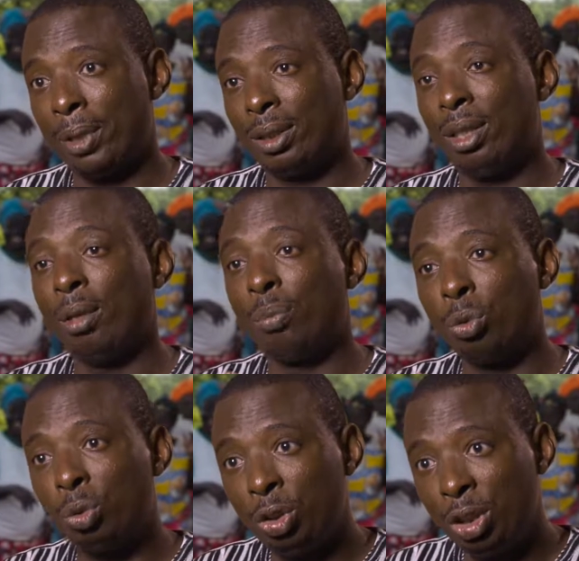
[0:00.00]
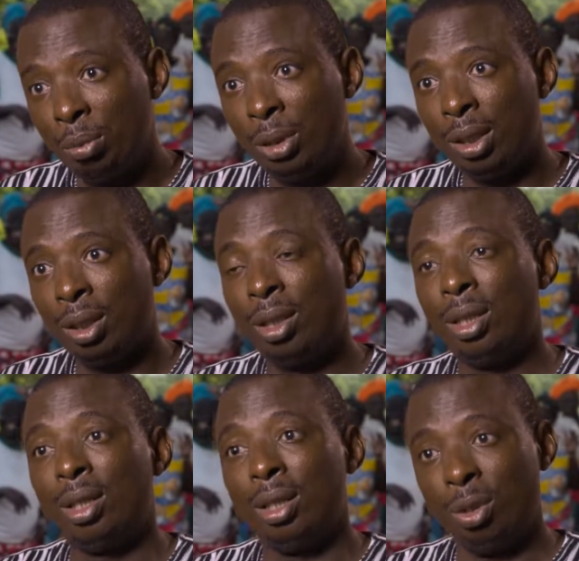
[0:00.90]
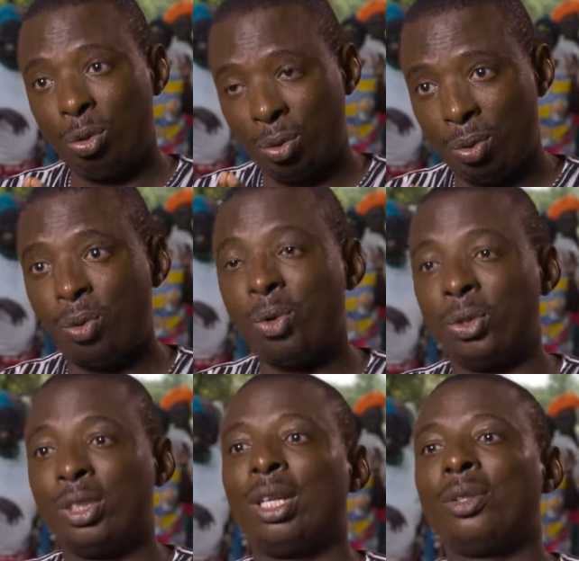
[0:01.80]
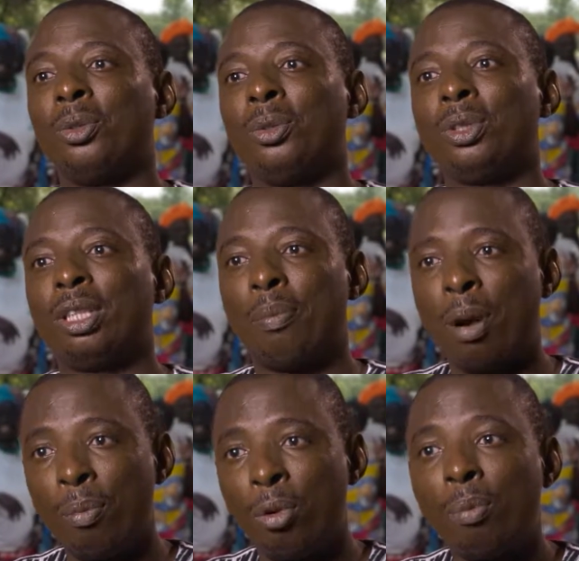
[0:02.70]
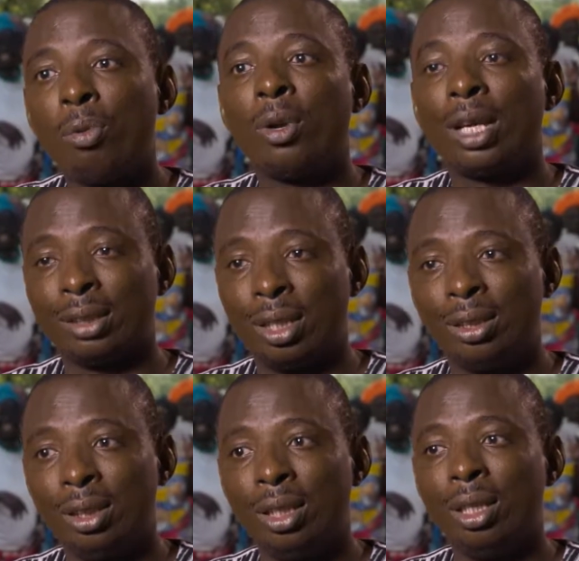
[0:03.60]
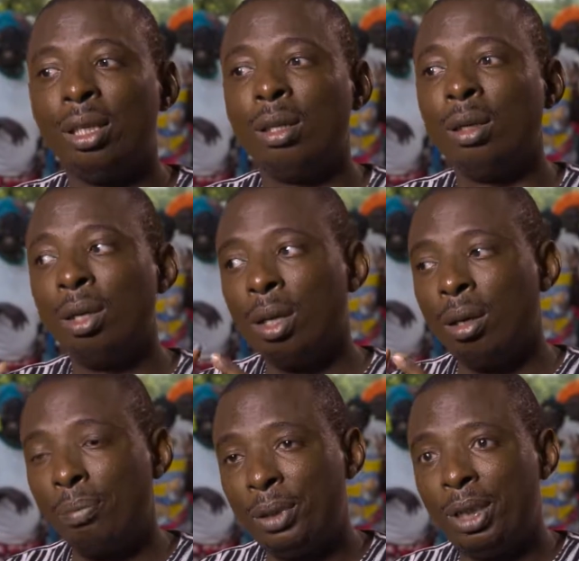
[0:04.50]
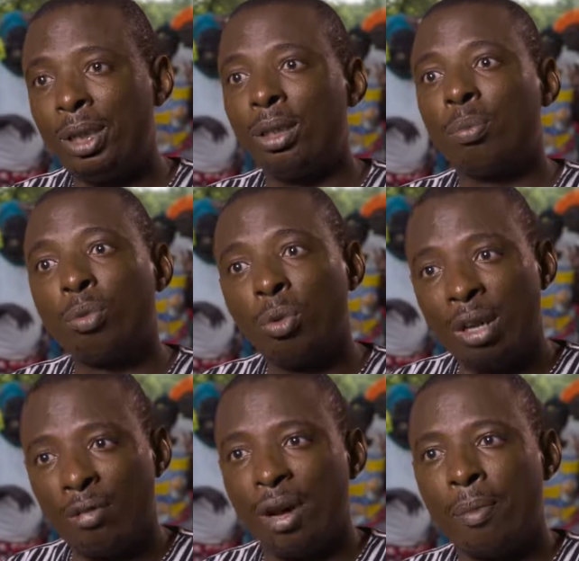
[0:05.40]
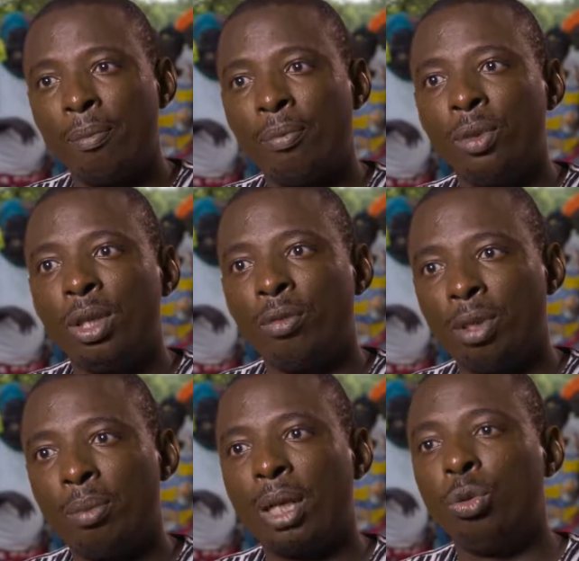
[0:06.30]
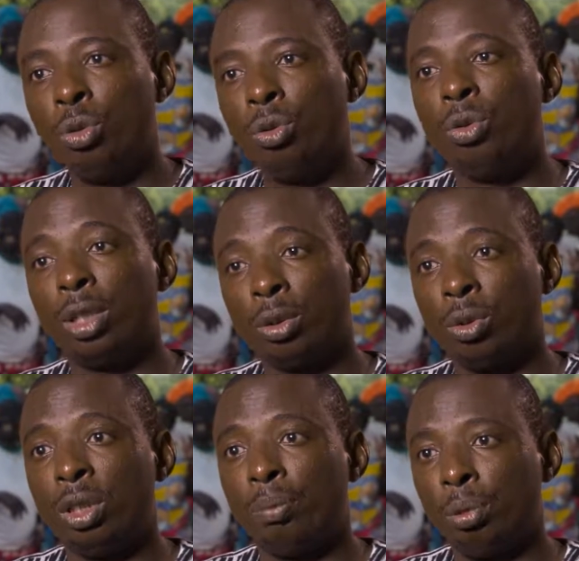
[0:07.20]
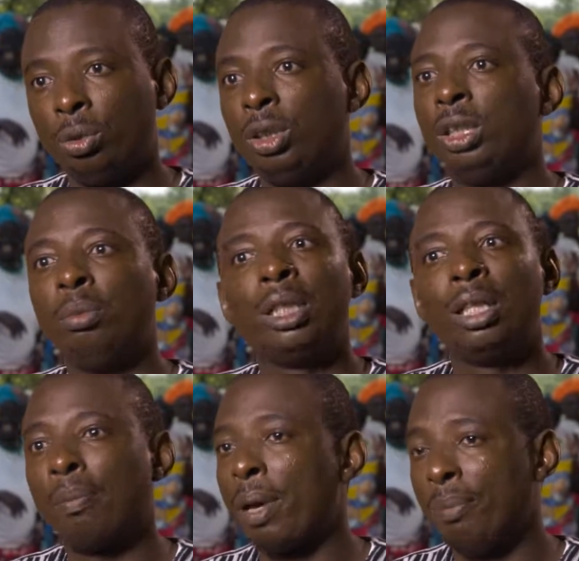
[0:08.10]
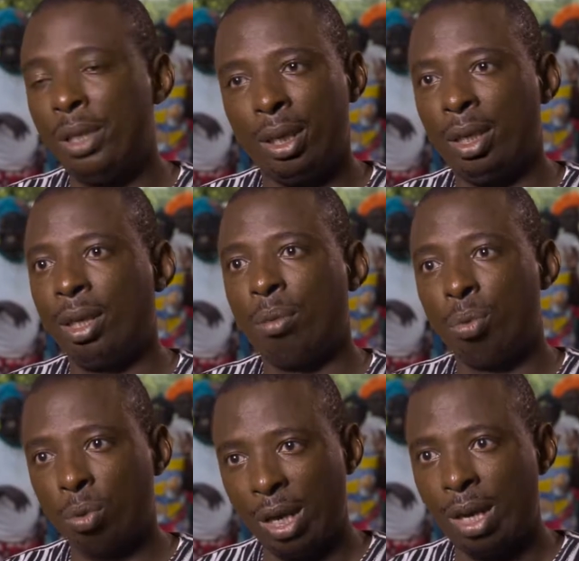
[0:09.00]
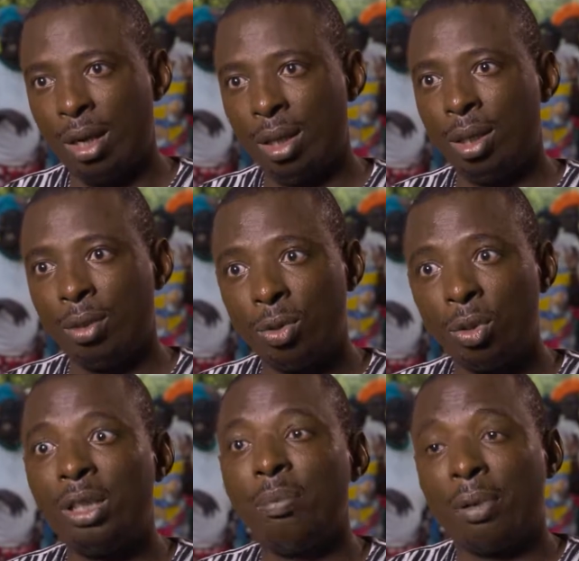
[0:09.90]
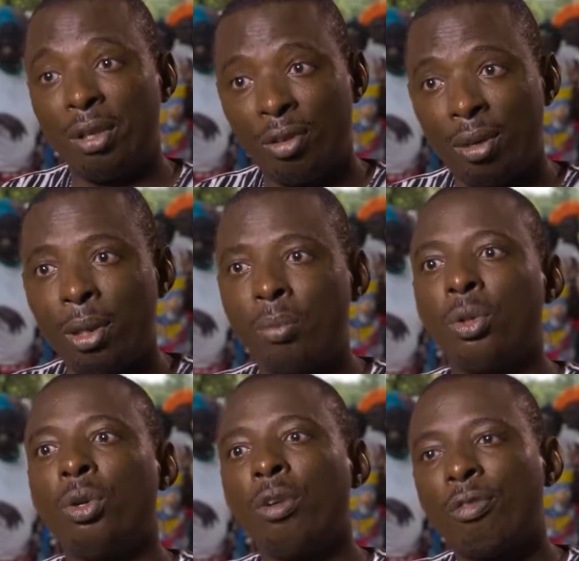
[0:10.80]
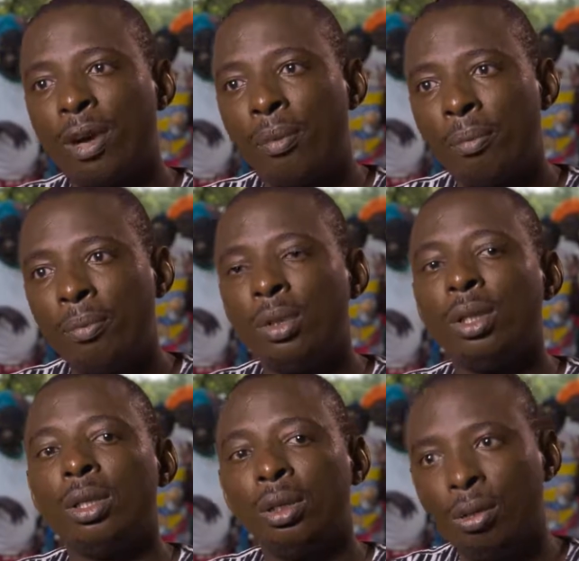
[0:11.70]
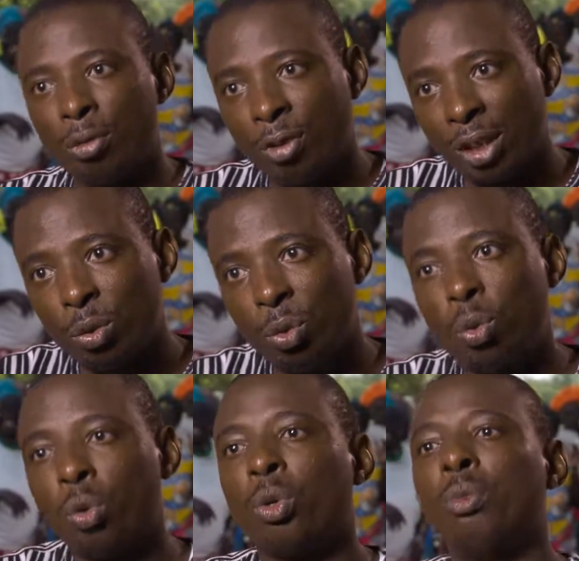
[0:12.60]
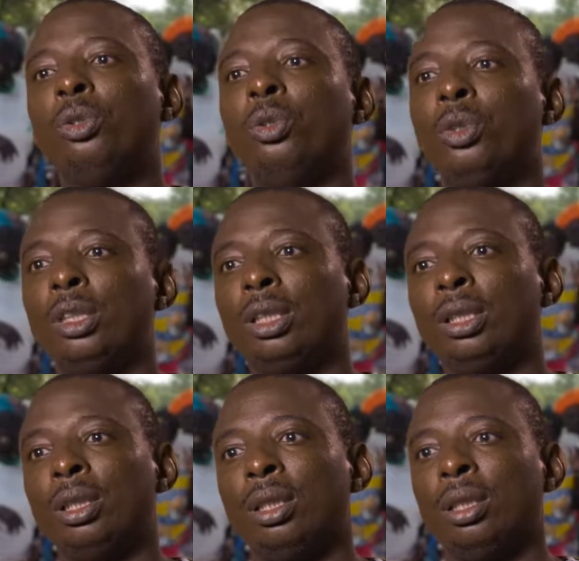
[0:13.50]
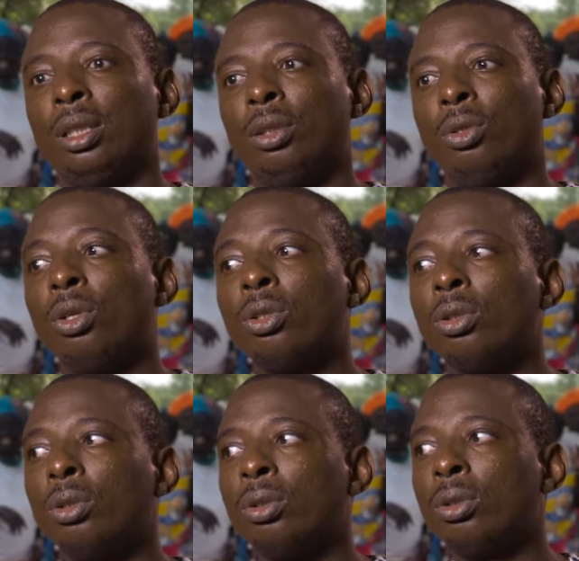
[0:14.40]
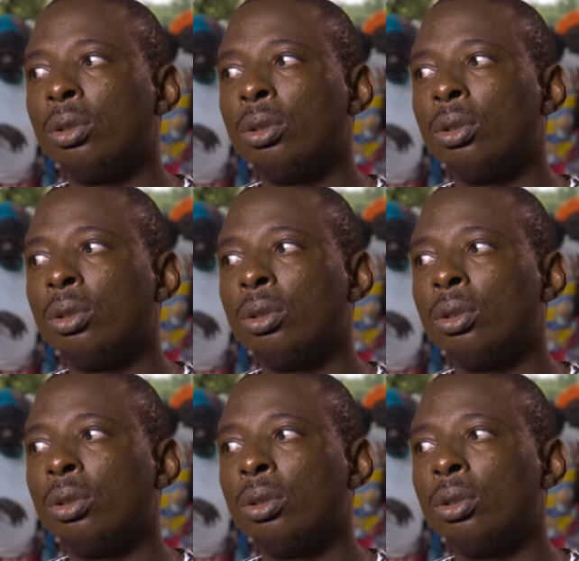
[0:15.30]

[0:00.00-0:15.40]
Because chemicals, they're aware, is not that good for health, and even worse for women. Really, the use of chemicals is not good for them, so they actually prefer that their wives grow organic cotton. So it's really our objective to see